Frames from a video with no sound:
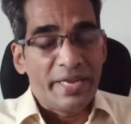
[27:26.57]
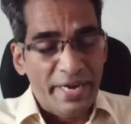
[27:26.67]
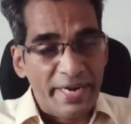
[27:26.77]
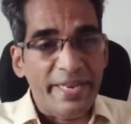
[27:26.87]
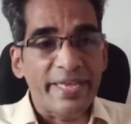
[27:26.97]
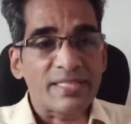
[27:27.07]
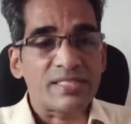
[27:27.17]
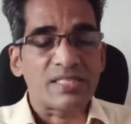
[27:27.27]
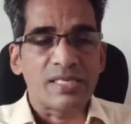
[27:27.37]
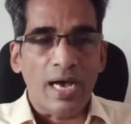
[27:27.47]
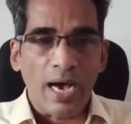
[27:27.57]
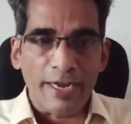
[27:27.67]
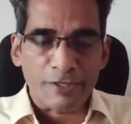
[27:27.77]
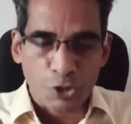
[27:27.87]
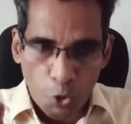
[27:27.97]
Indians
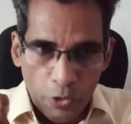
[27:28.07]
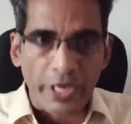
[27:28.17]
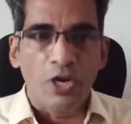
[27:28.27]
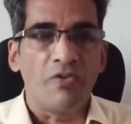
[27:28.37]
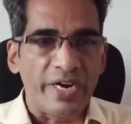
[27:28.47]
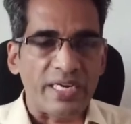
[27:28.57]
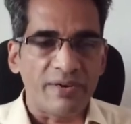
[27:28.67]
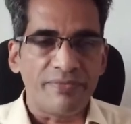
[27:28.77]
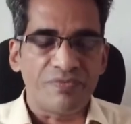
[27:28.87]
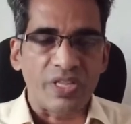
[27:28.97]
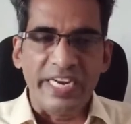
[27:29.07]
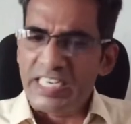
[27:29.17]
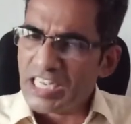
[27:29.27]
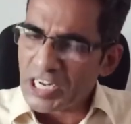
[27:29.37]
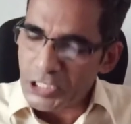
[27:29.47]
are so innovative,
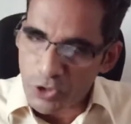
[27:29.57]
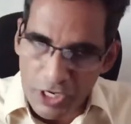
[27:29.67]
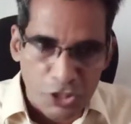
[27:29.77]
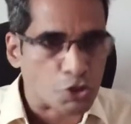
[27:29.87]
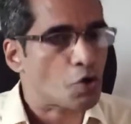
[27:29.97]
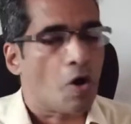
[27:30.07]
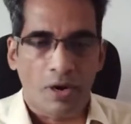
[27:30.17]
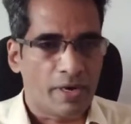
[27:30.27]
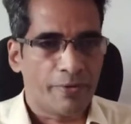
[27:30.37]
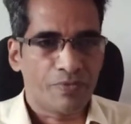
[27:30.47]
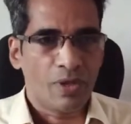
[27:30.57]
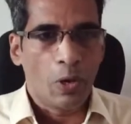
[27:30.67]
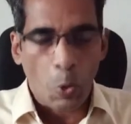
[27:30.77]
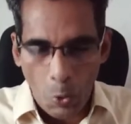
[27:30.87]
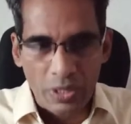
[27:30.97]
intellectually strong.
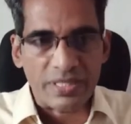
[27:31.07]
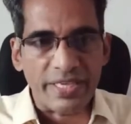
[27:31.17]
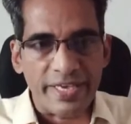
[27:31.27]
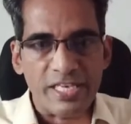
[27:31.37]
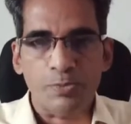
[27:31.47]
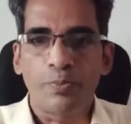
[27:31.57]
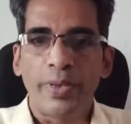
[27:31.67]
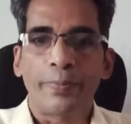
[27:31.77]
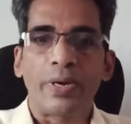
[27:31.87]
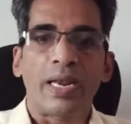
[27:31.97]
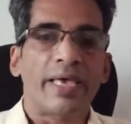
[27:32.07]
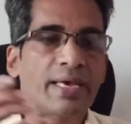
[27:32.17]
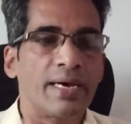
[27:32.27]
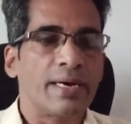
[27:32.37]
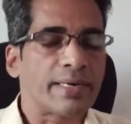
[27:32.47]
Only thing is people
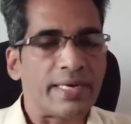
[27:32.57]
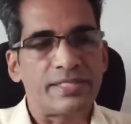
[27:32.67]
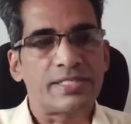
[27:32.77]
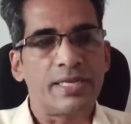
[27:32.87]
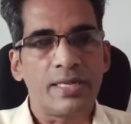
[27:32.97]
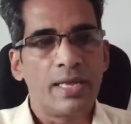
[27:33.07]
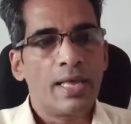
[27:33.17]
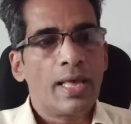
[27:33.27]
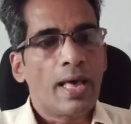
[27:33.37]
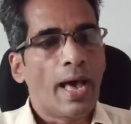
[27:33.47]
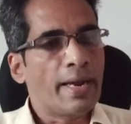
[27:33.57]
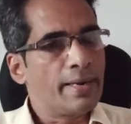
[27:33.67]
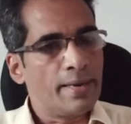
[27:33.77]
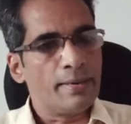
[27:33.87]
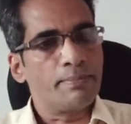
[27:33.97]
like Kansal
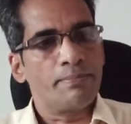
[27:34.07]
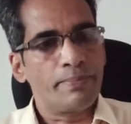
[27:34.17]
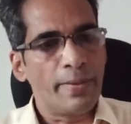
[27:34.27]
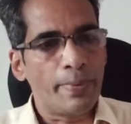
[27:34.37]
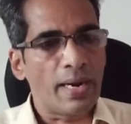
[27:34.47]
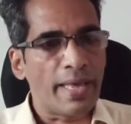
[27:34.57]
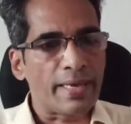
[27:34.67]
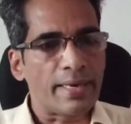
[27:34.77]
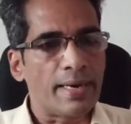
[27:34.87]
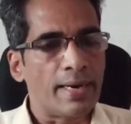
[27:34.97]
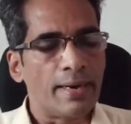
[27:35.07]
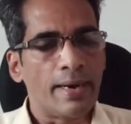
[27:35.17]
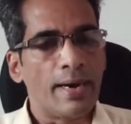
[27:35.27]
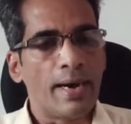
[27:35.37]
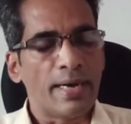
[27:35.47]
and people like
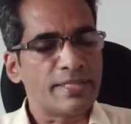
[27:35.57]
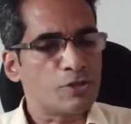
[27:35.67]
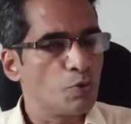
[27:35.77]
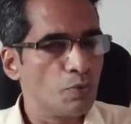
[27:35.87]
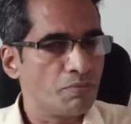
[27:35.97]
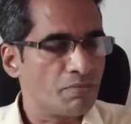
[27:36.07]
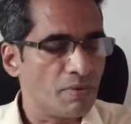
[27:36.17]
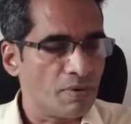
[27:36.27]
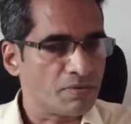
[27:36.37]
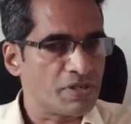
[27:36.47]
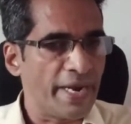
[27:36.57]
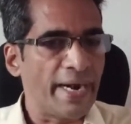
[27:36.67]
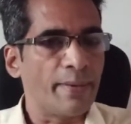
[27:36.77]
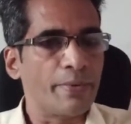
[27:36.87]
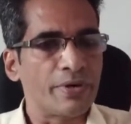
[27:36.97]
others who
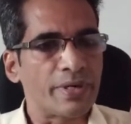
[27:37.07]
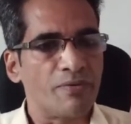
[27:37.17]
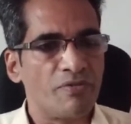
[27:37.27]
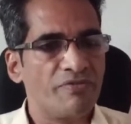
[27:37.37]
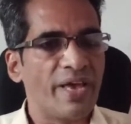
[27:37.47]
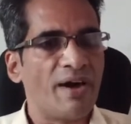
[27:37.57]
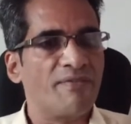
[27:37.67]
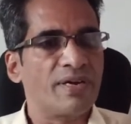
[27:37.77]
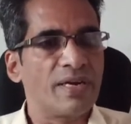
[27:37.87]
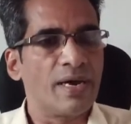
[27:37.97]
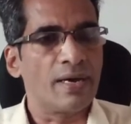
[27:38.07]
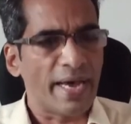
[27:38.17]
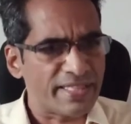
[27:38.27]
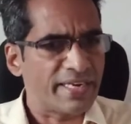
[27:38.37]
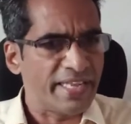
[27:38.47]
shared about, we have one,
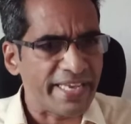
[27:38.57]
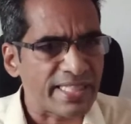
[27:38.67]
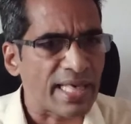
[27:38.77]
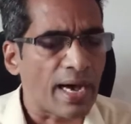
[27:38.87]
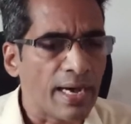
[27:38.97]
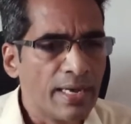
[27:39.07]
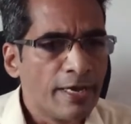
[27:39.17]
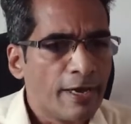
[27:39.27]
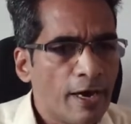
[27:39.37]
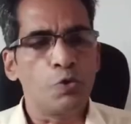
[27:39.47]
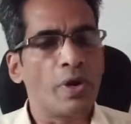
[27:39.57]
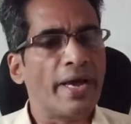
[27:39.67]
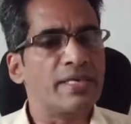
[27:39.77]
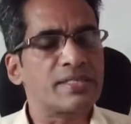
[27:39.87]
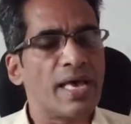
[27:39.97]
I think Nikita. You
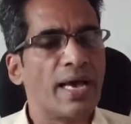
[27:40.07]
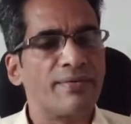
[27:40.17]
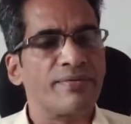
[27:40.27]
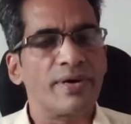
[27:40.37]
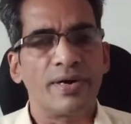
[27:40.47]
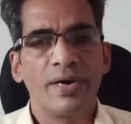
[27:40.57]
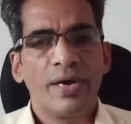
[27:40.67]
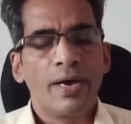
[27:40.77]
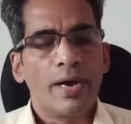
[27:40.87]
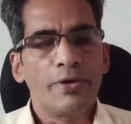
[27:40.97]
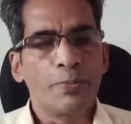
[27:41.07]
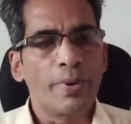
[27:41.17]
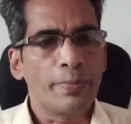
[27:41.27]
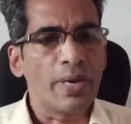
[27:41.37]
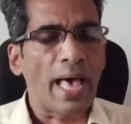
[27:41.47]
guys have, you
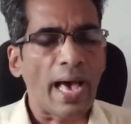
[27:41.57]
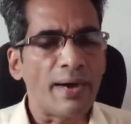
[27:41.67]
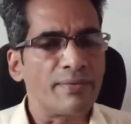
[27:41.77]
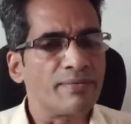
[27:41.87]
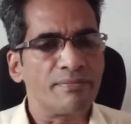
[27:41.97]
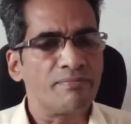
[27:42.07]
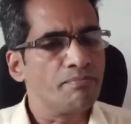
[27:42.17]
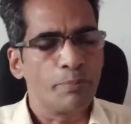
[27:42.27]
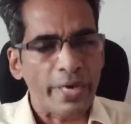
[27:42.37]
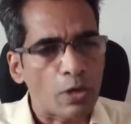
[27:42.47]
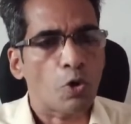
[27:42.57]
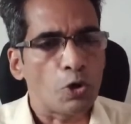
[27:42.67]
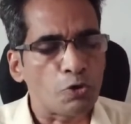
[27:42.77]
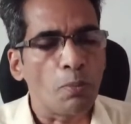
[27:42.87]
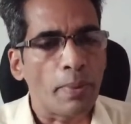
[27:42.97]
people have big role
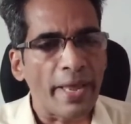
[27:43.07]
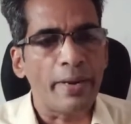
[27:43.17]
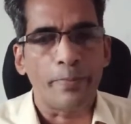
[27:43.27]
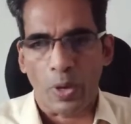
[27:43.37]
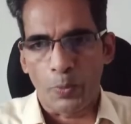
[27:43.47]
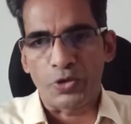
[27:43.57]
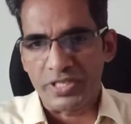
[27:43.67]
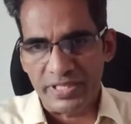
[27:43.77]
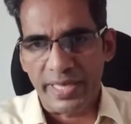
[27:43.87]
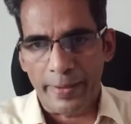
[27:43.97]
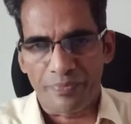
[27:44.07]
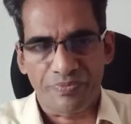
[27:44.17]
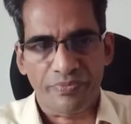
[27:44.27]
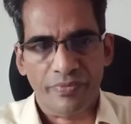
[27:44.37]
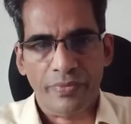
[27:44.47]
to play in promoting that.
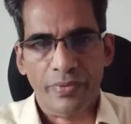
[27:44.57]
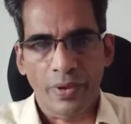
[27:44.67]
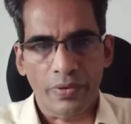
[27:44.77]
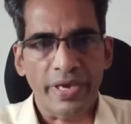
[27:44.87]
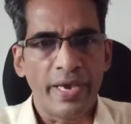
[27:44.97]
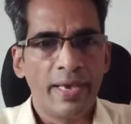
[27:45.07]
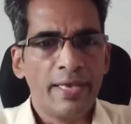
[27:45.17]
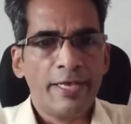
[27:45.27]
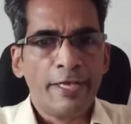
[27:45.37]
Okay.